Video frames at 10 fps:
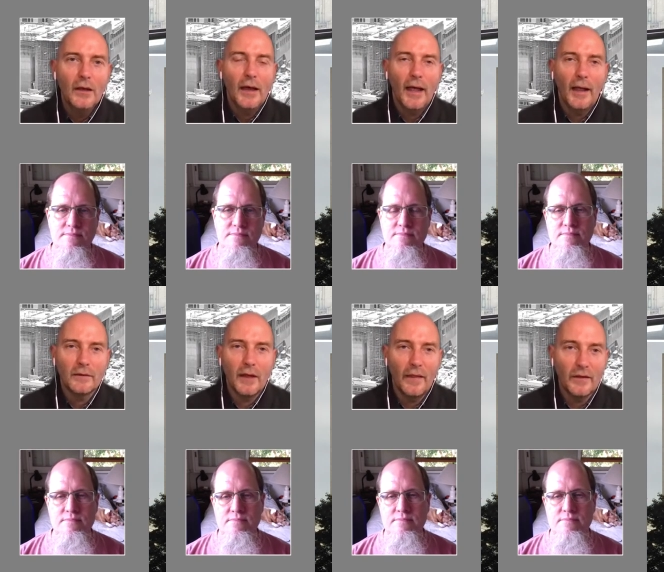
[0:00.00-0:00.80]
Speaker 1: and
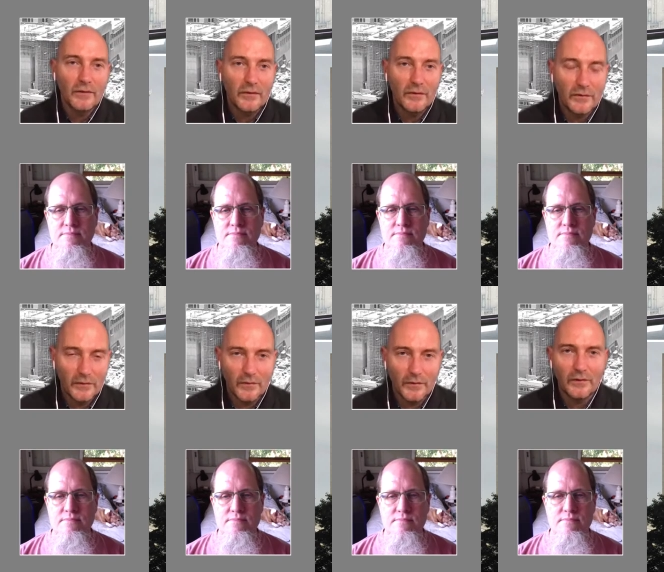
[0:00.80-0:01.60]
and this is
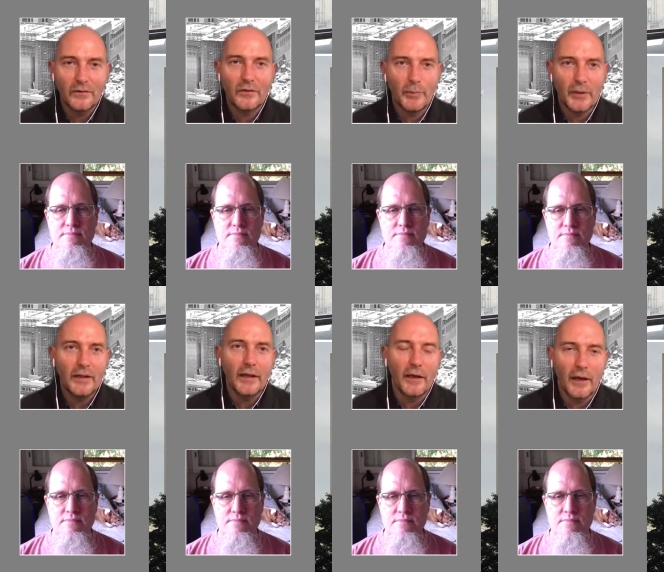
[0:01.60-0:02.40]
this is the
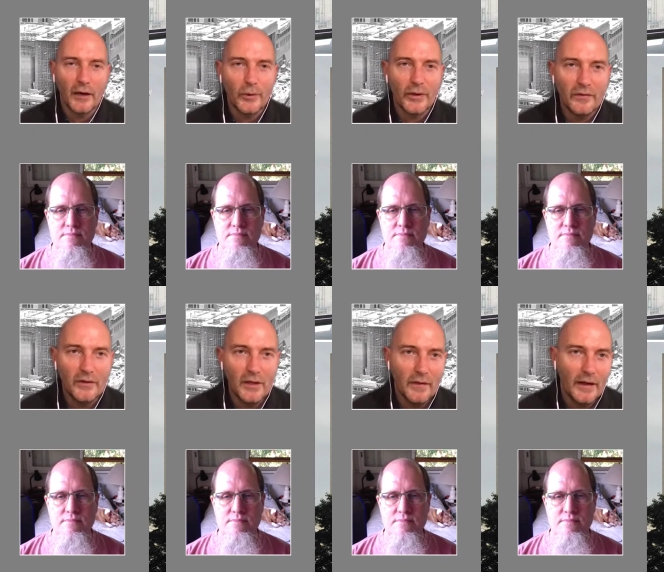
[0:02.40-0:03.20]
building here. We
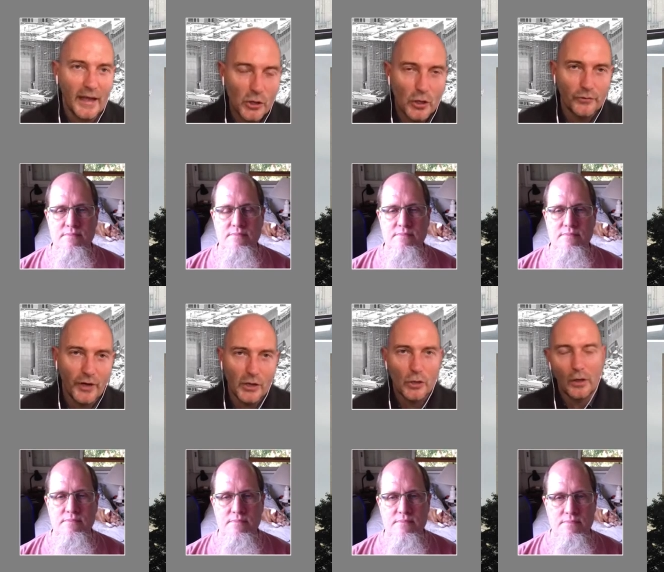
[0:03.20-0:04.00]
see the next
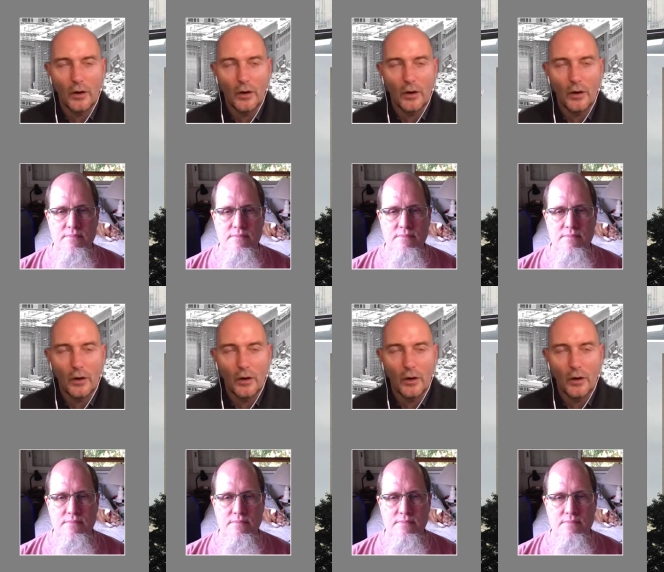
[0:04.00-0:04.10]
generation